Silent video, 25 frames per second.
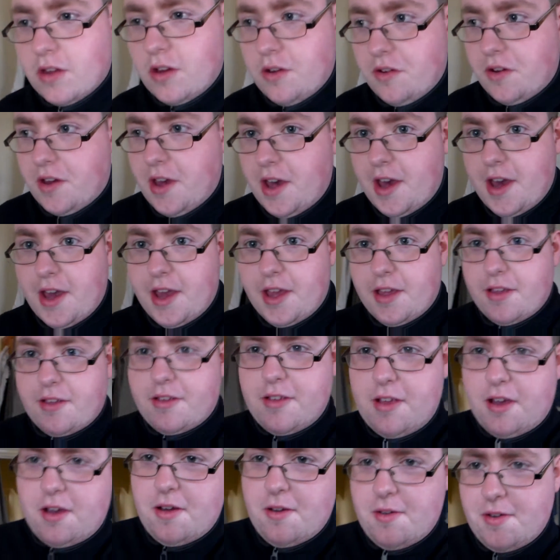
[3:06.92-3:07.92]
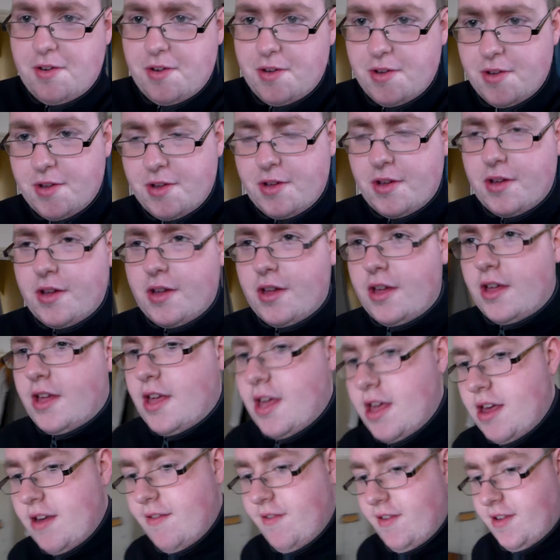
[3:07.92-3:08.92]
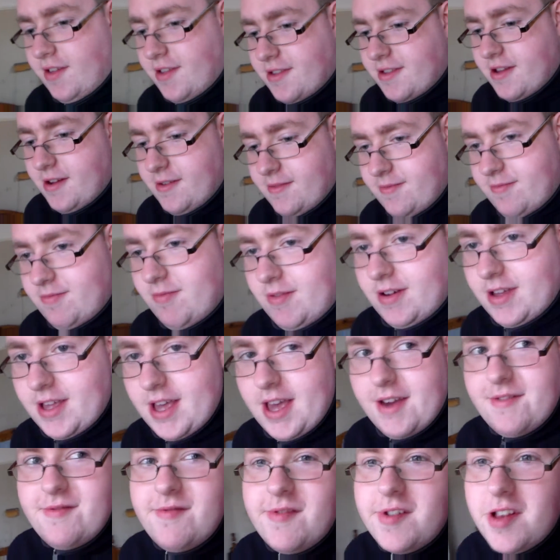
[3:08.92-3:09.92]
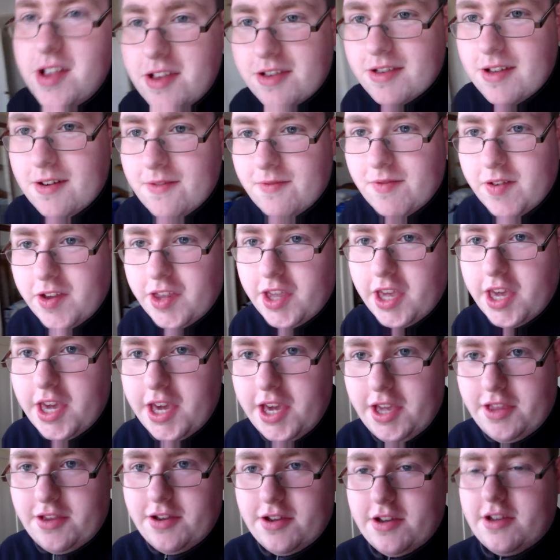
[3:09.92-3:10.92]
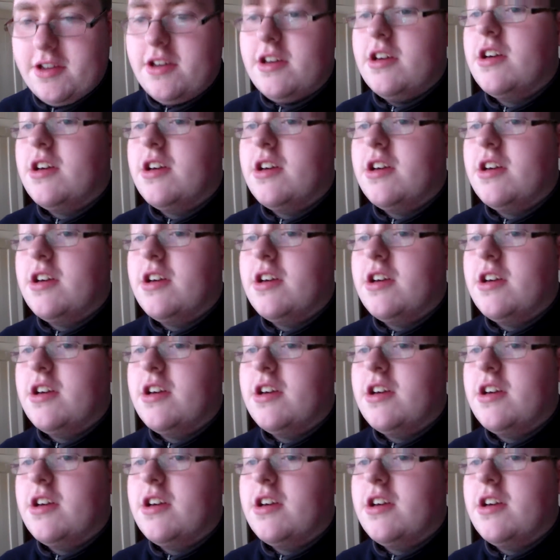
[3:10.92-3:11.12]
Okay, so everything stuff we need.